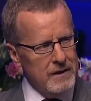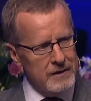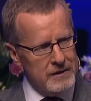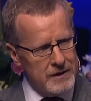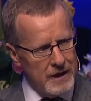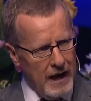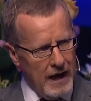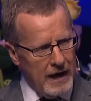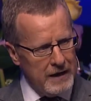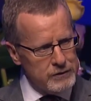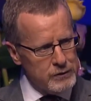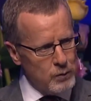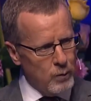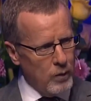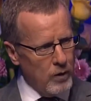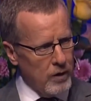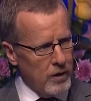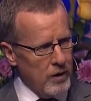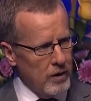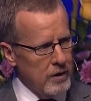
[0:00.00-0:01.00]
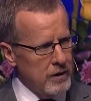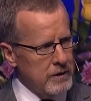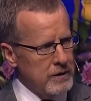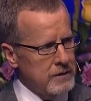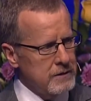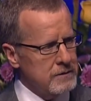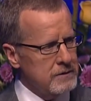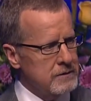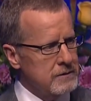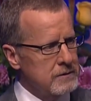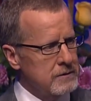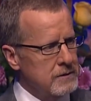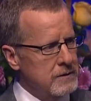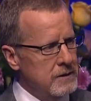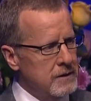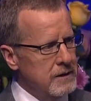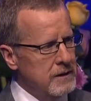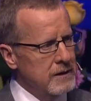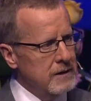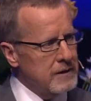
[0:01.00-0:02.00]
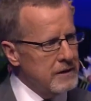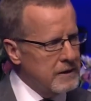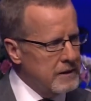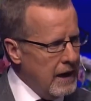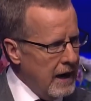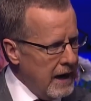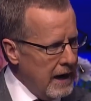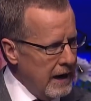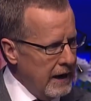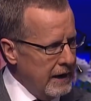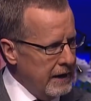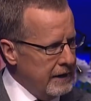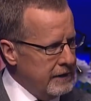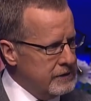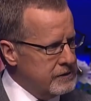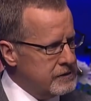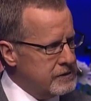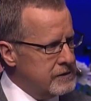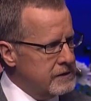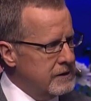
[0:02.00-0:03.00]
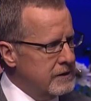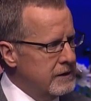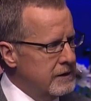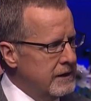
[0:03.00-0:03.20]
God's Word guides